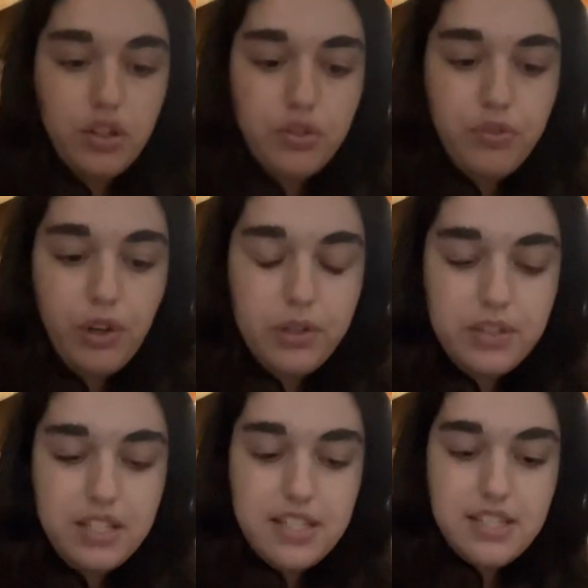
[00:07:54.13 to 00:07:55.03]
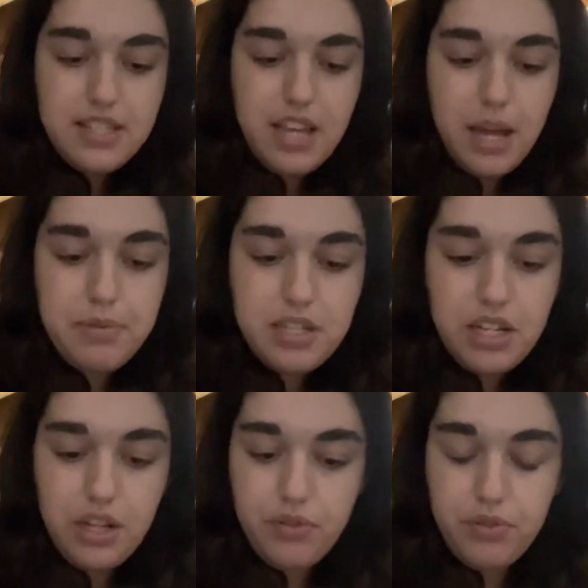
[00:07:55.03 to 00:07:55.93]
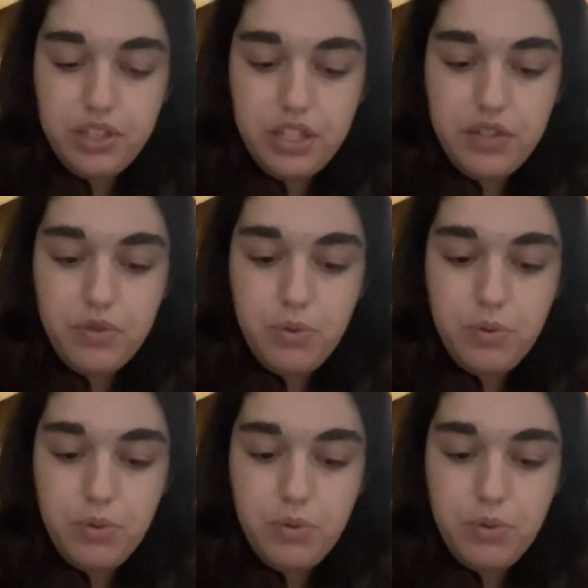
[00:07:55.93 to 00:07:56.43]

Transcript: Follow these steps carefully if